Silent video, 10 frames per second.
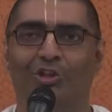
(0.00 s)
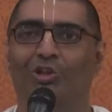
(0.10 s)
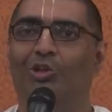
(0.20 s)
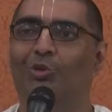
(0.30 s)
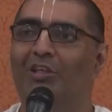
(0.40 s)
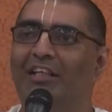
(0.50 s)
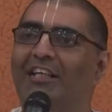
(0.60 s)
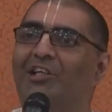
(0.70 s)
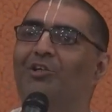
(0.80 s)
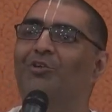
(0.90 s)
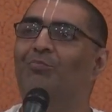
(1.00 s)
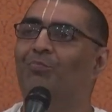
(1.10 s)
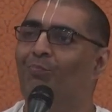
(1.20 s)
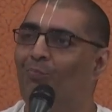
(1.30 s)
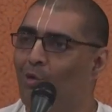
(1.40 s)
you need to
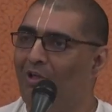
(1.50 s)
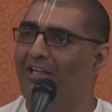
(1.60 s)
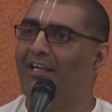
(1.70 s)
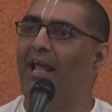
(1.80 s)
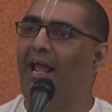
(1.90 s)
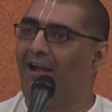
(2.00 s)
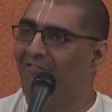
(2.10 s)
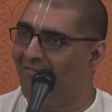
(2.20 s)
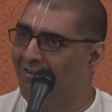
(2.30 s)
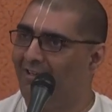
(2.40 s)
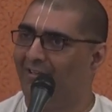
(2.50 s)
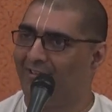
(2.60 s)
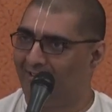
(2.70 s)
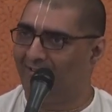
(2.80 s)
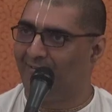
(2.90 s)
put in
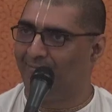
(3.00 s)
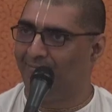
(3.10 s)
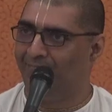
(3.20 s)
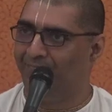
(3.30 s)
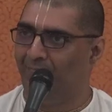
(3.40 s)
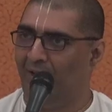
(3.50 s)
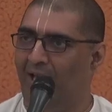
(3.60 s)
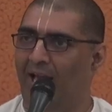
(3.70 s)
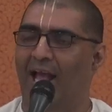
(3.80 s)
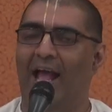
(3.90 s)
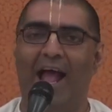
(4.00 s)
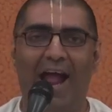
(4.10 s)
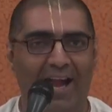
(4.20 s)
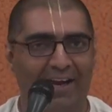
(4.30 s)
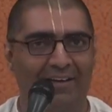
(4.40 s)
efforts
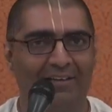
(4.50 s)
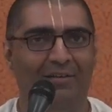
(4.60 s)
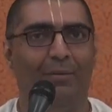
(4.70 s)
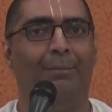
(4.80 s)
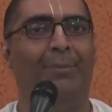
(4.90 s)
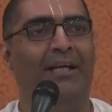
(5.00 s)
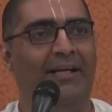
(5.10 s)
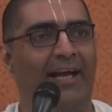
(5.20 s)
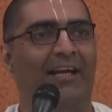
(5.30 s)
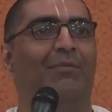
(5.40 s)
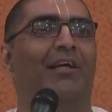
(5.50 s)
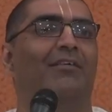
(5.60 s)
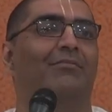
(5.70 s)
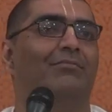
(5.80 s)
and be dynamic.